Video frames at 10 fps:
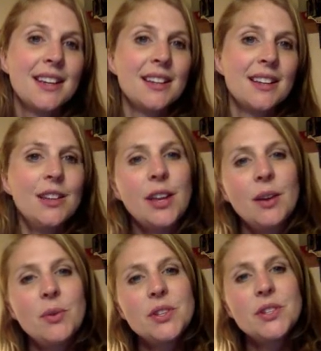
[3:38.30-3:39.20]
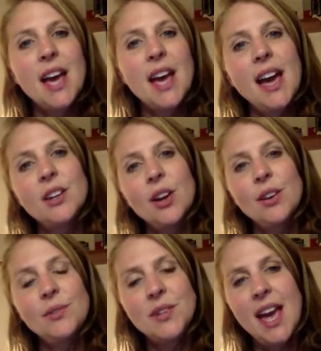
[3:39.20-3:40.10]
looking with a
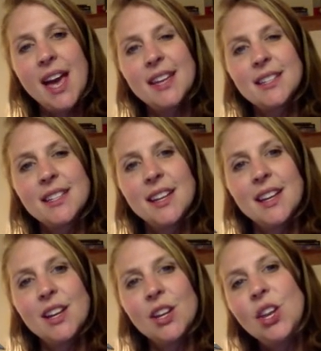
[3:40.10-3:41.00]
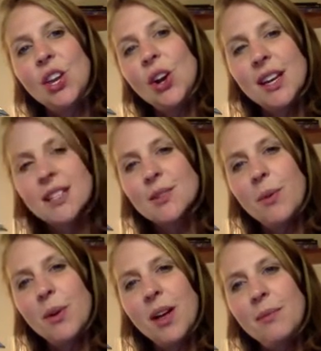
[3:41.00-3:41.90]
side-curved head, curious what
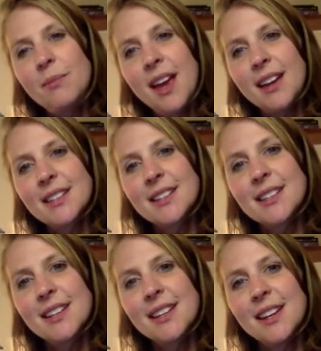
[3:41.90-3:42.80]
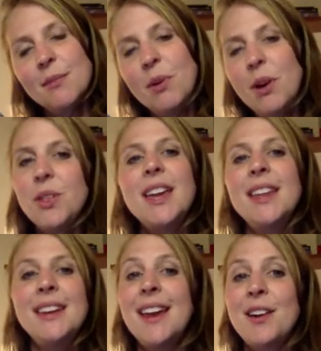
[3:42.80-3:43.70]
will come next, both
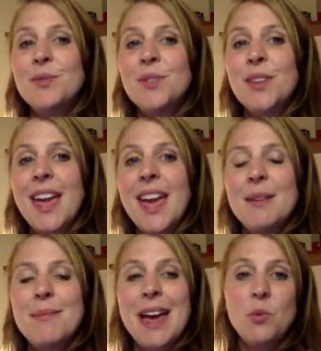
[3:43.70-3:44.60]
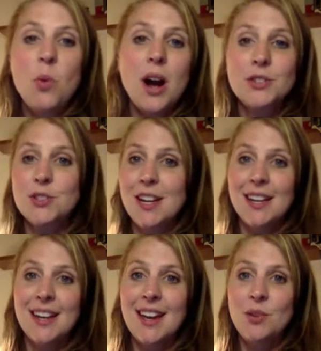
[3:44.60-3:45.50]
in and out of the game, and watching
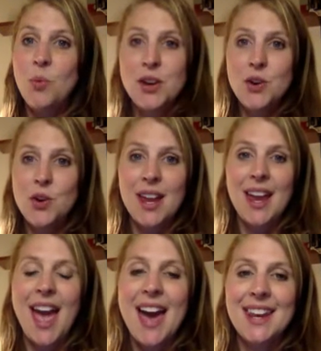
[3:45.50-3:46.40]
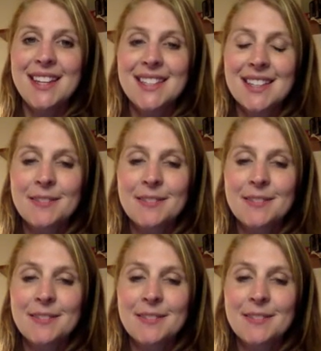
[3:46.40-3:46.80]
and wondering at it.